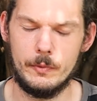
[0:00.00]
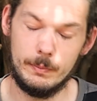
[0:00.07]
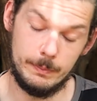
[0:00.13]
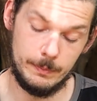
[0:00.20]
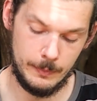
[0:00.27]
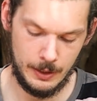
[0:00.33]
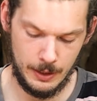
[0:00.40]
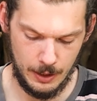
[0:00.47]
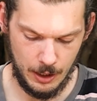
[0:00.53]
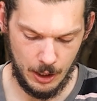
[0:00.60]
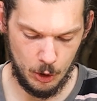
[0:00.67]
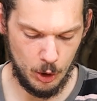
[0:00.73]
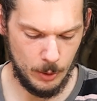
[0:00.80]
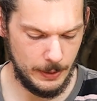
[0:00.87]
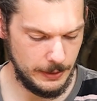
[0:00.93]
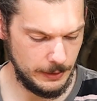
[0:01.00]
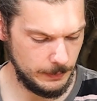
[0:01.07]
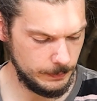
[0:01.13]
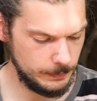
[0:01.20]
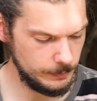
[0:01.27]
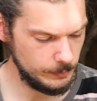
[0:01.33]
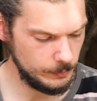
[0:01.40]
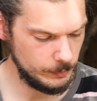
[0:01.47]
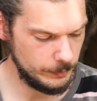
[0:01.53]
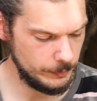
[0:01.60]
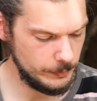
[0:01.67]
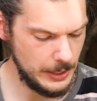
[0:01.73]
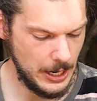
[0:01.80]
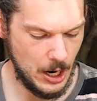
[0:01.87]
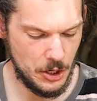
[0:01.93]

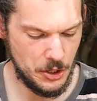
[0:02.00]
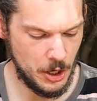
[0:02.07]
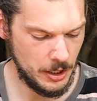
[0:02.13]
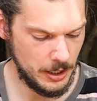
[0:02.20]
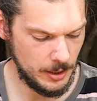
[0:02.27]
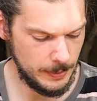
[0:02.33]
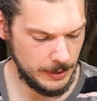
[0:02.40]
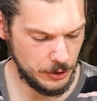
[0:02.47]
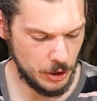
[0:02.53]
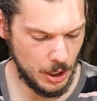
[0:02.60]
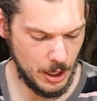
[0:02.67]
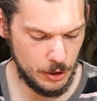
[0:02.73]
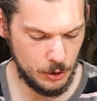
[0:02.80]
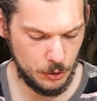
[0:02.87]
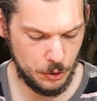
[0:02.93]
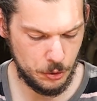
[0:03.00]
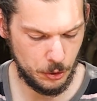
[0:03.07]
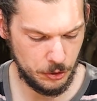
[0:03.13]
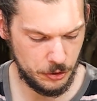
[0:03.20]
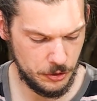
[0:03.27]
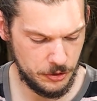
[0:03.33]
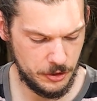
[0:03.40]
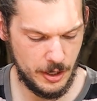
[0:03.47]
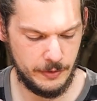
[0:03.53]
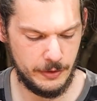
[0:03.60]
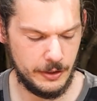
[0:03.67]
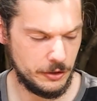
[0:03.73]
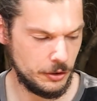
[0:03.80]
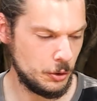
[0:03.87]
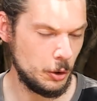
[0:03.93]
Now I know that I've been trying to do crooks and stuff,
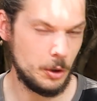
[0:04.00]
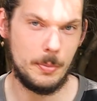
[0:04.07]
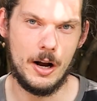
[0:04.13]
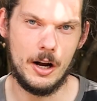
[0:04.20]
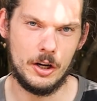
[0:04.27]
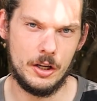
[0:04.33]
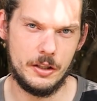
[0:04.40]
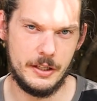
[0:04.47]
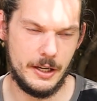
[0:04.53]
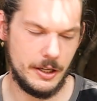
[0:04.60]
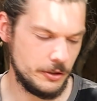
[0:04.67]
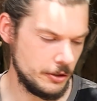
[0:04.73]
there's a crook mark on there,